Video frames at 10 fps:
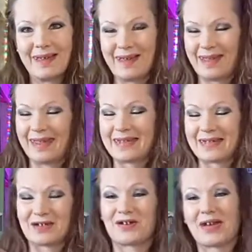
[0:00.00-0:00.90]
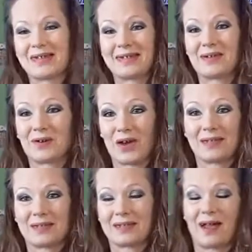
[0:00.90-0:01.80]
It is a crazy,
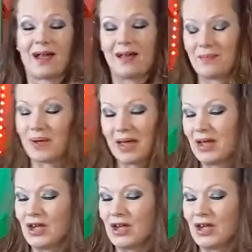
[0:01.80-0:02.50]
crazy time.